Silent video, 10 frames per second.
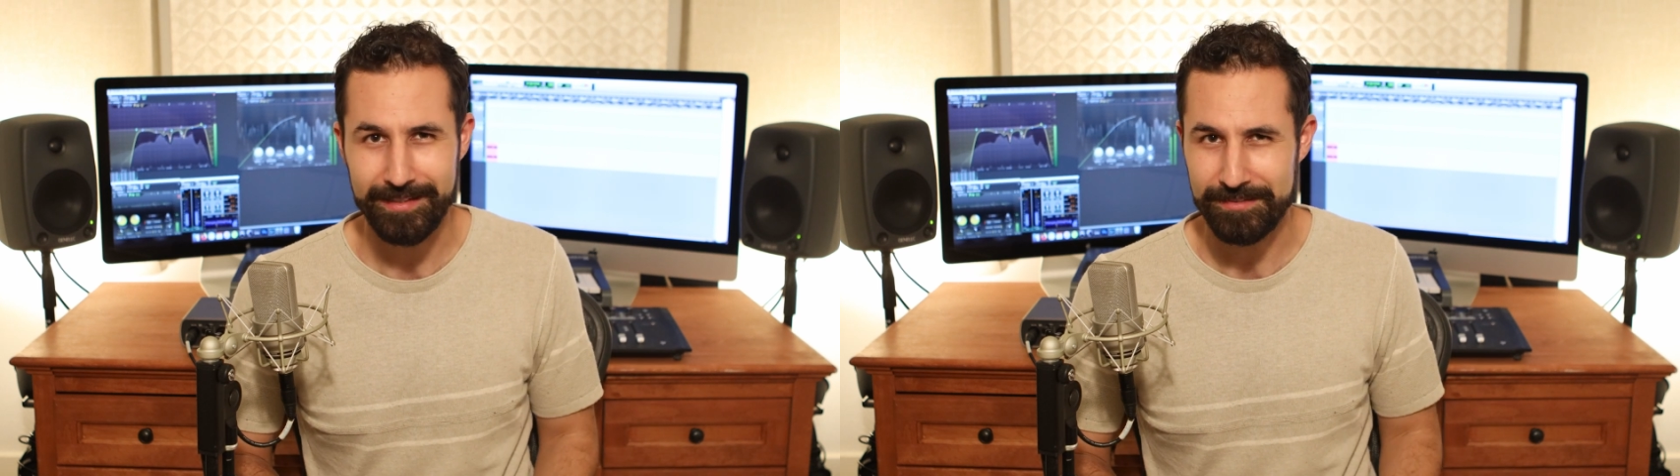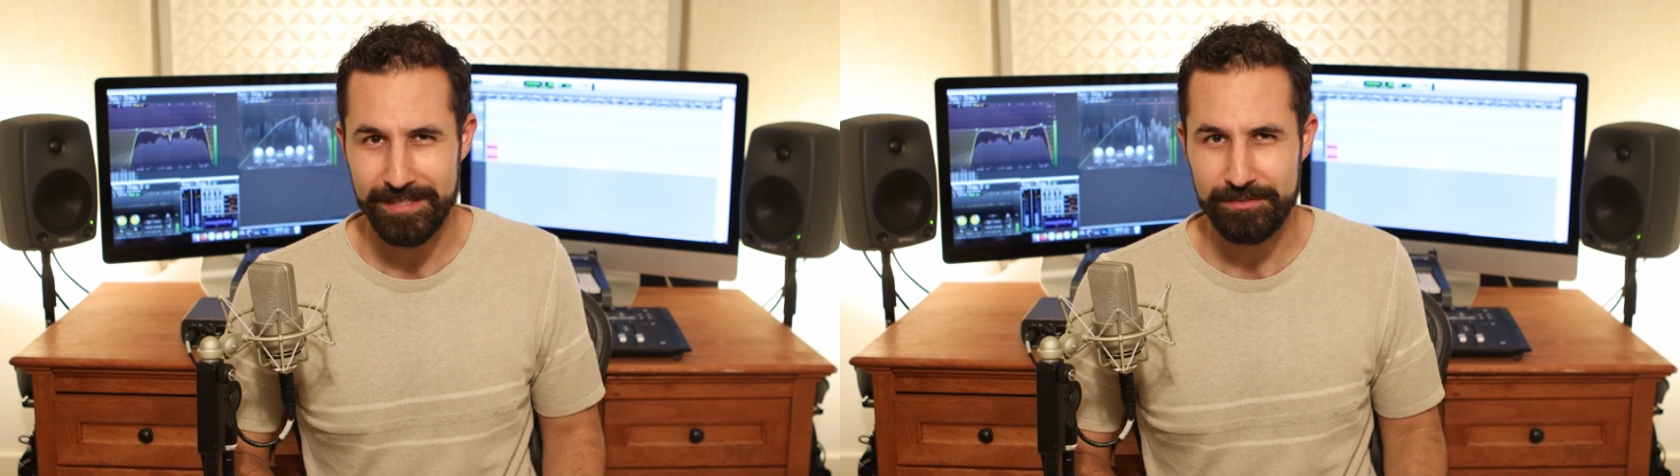
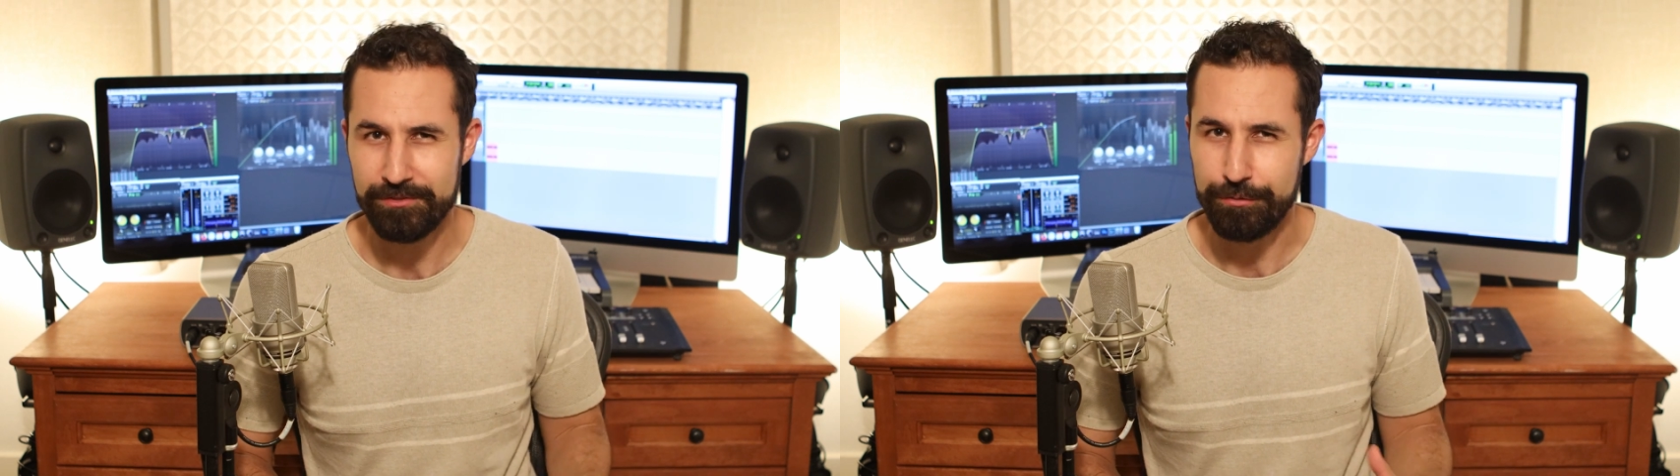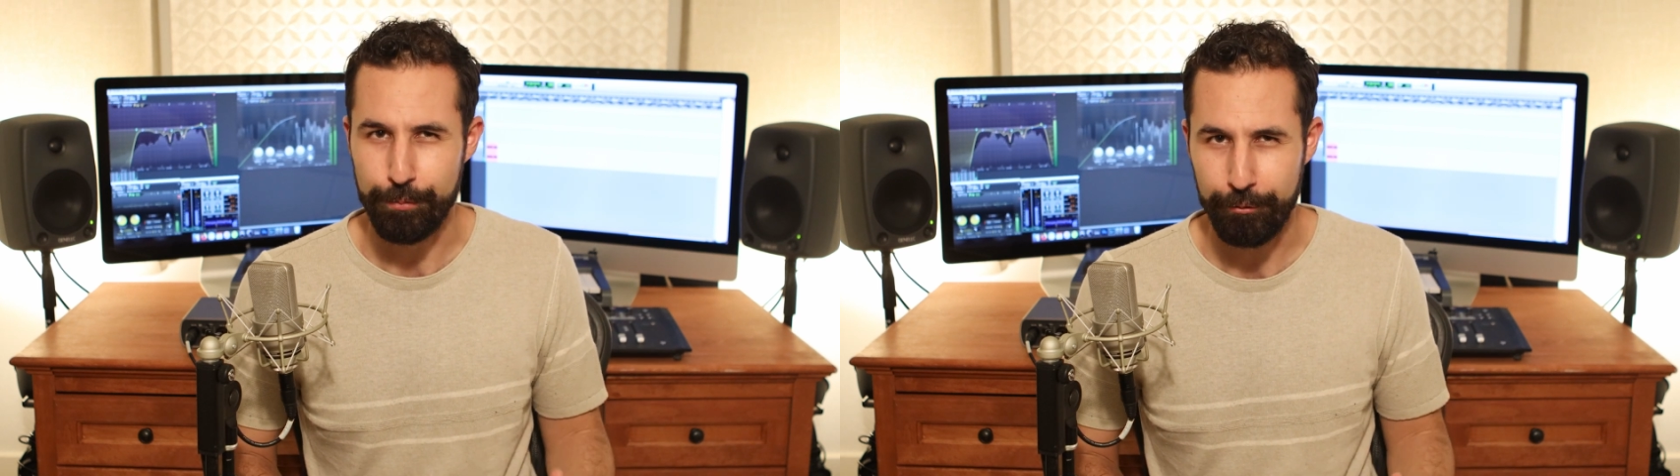because that's
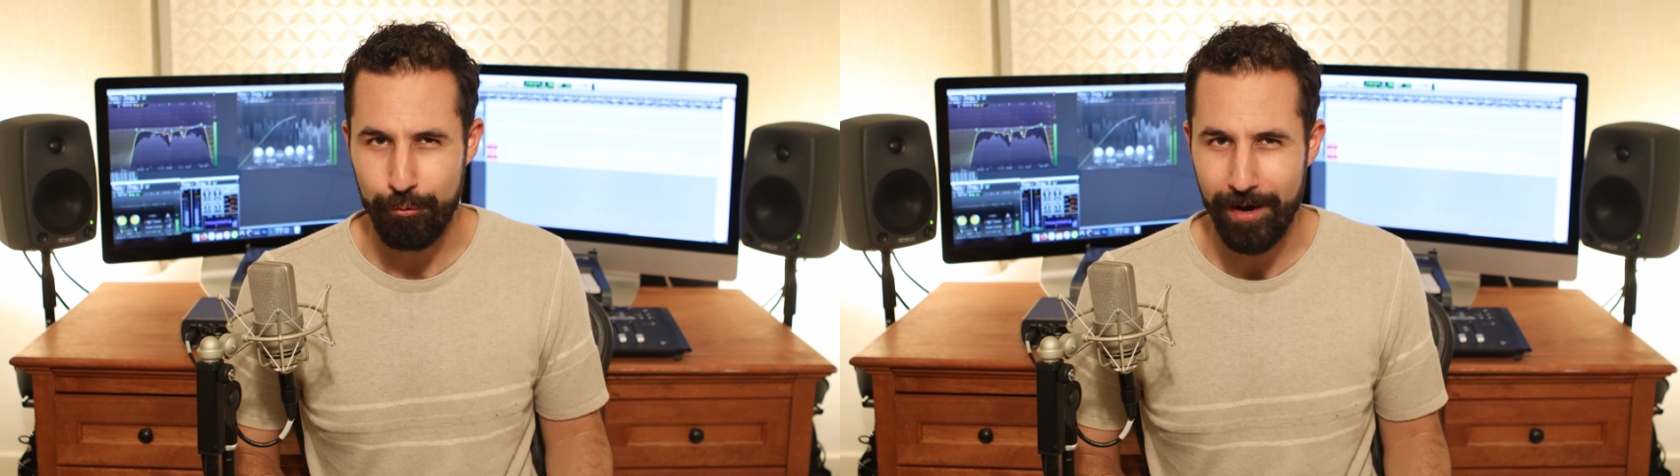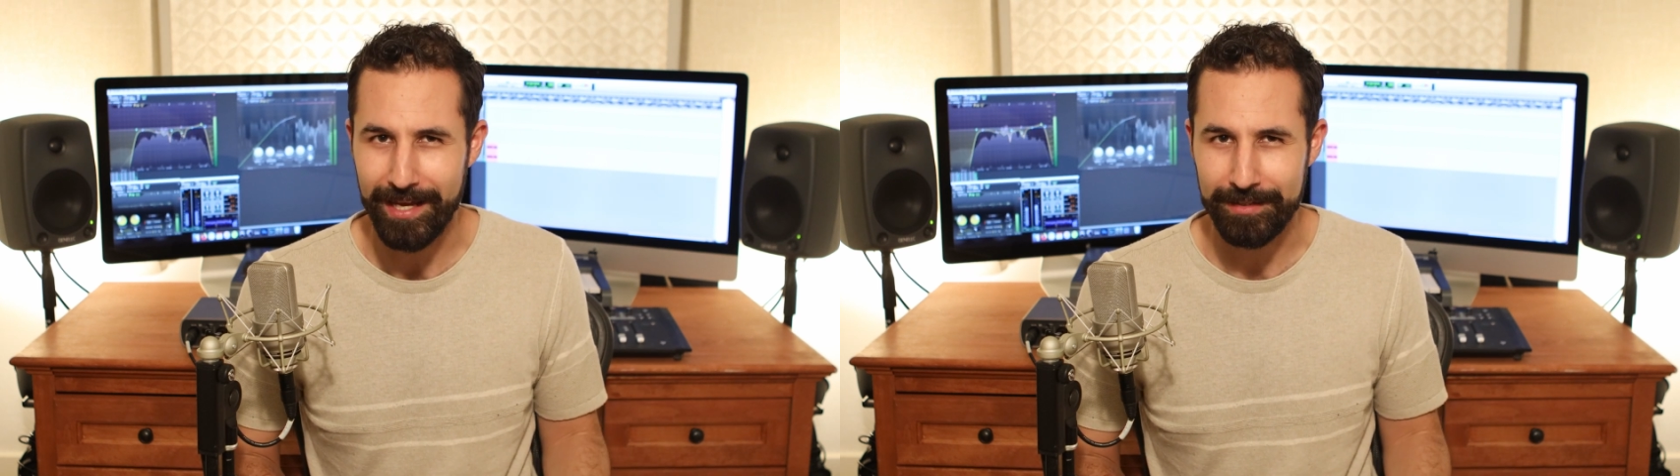super
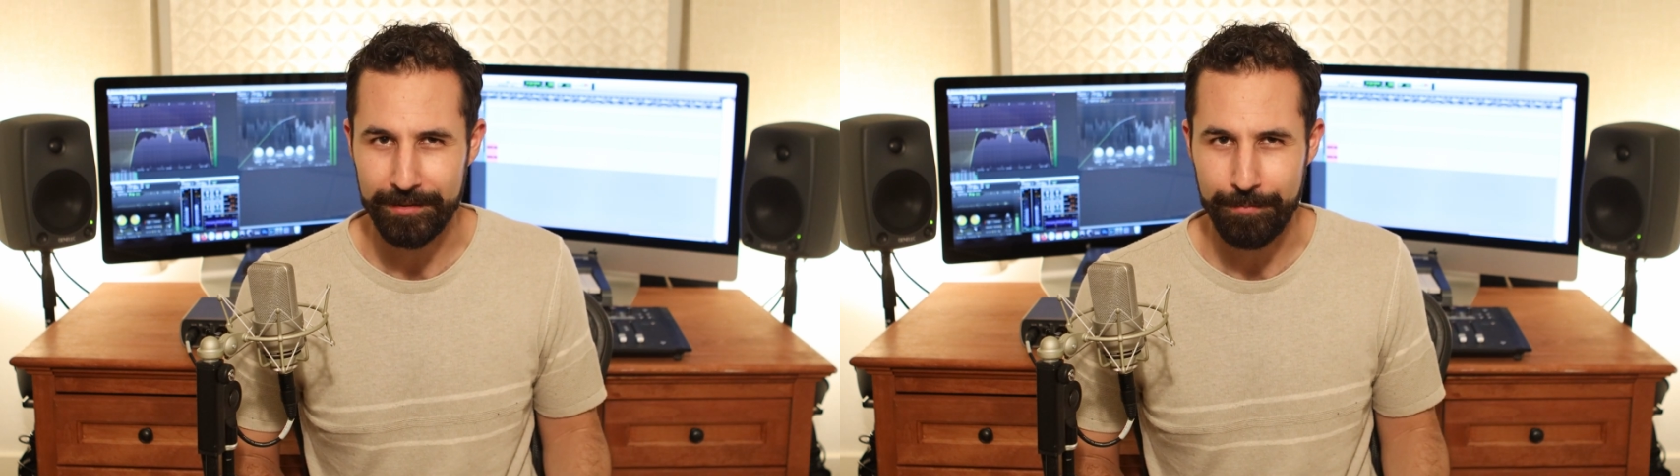quiet in